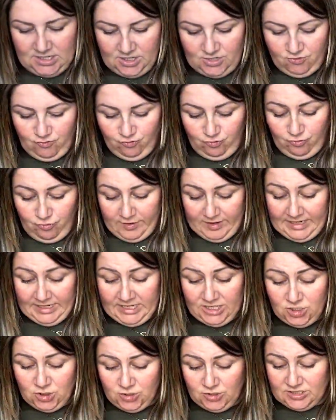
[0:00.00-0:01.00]
a
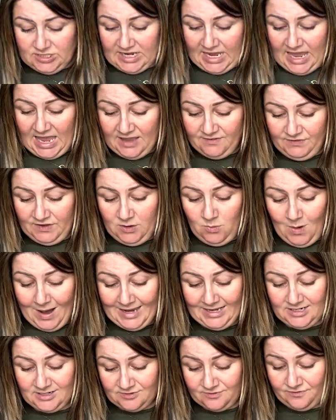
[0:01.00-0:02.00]
really good
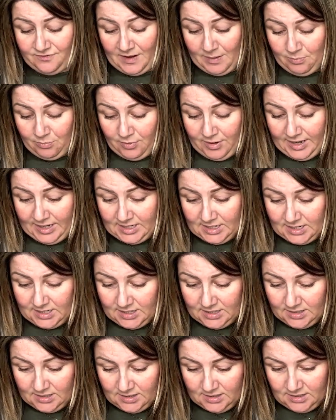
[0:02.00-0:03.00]
heavyweight
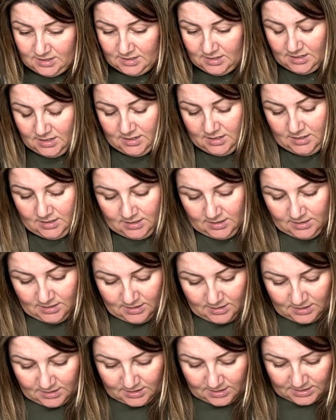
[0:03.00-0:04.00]
fabric.
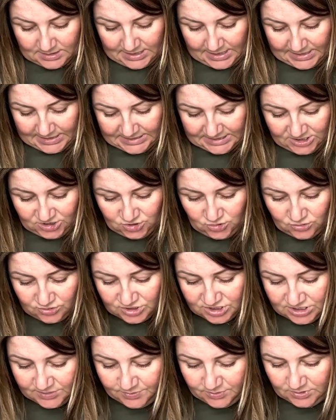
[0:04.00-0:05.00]
Now, it's
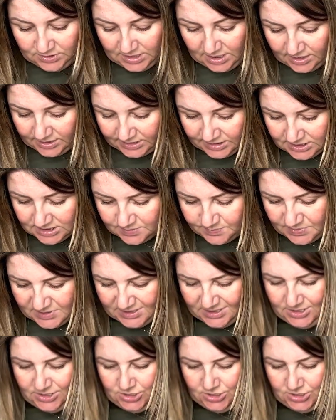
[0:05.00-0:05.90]
not double lined, but I